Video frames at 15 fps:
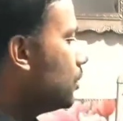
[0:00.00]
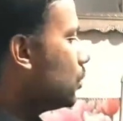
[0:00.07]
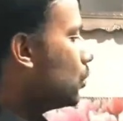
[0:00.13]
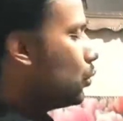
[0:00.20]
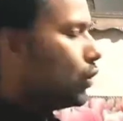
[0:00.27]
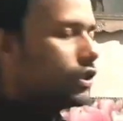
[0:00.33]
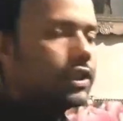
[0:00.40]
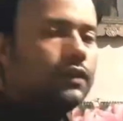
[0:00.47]

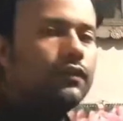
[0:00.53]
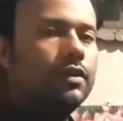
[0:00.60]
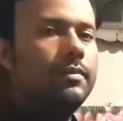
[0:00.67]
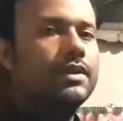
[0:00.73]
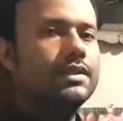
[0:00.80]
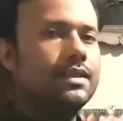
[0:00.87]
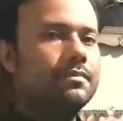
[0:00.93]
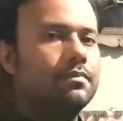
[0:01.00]
Question will be
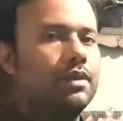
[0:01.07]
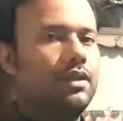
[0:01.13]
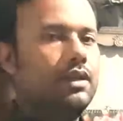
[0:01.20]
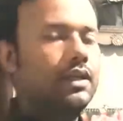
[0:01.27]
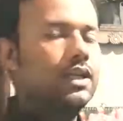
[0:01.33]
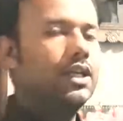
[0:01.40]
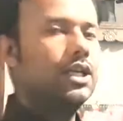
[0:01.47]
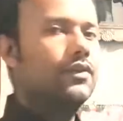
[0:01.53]
simple.
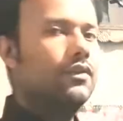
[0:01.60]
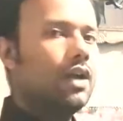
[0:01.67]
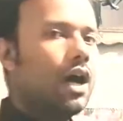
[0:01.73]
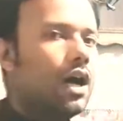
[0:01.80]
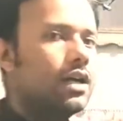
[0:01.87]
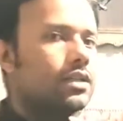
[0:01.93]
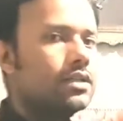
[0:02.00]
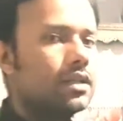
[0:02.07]
It will
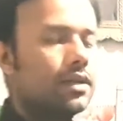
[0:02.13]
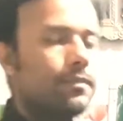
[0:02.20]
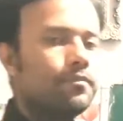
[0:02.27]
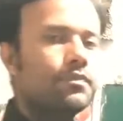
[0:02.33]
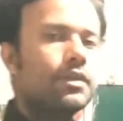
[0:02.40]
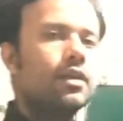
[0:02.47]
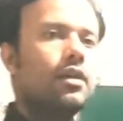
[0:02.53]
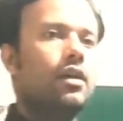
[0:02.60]
ask
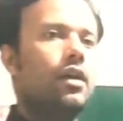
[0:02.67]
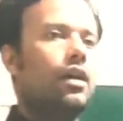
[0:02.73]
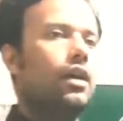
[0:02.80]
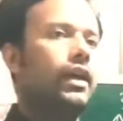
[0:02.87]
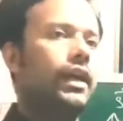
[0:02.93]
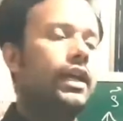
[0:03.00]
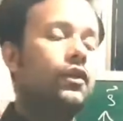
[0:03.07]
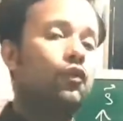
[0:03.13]

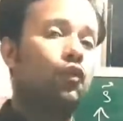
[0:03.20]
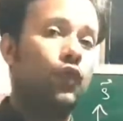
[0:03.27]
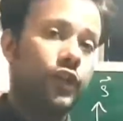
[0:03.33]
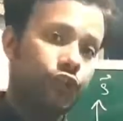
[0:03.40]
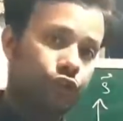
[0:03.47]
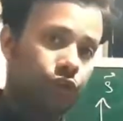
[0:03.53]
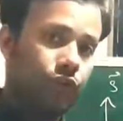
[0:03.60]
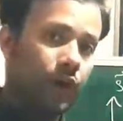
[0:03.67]
in
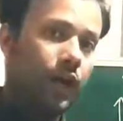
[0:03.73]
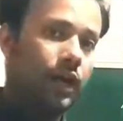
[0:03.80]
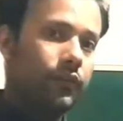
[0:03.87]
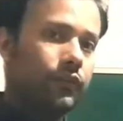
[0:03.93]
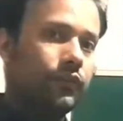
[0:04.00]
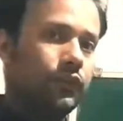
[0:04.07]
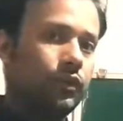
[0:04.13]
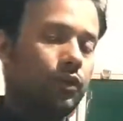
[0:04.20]
which
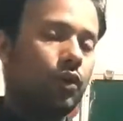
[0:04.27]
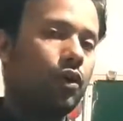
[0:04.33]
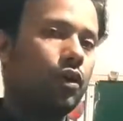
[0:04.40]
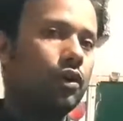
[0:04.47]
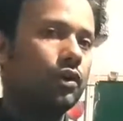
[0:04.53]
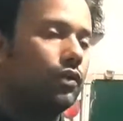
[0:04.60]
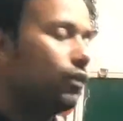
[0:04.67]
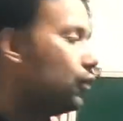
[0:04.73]
graph
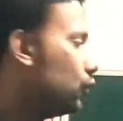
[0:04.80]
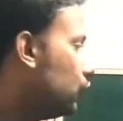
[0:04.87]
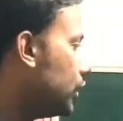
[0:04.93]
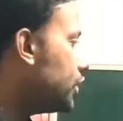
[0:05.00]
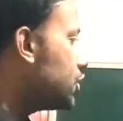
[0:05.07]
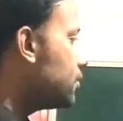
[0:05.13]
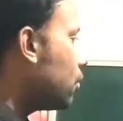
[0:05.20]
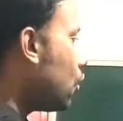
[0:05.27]
or
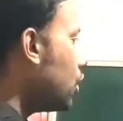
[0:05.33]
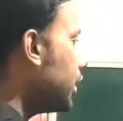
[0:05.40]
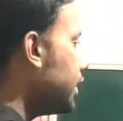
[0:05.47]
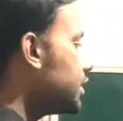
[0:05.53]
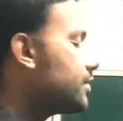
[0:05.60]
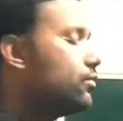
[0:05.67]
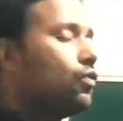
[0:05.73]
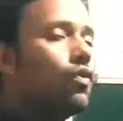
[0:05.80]
which body
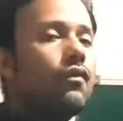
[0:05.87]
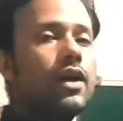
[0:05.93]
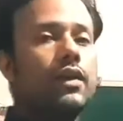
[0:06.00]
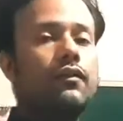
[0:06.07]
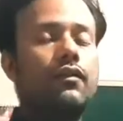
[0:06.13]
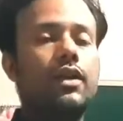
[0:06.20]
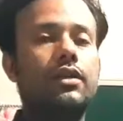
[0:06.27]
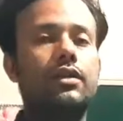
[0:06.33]
is
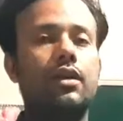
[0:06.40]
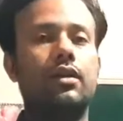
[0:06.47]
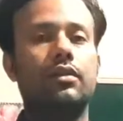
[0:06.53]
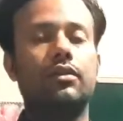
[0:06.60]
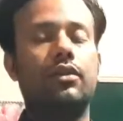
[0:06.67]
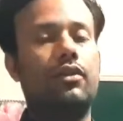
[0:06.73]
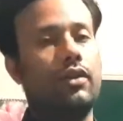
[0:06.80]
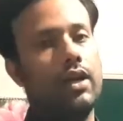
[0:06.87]
moving with
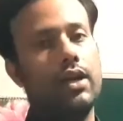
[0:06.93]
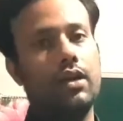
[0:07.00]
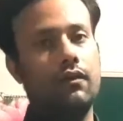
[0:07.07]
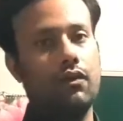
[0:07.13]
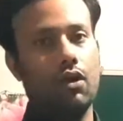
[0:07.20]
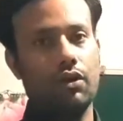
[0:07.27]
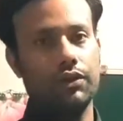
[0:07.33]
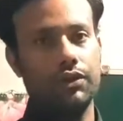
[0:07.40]
greater
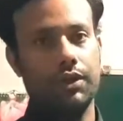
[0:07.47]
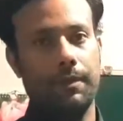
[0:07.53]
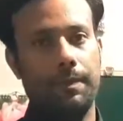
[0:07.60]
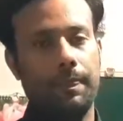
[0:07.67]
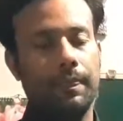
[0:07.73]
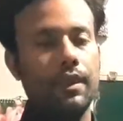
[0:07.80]
velocity.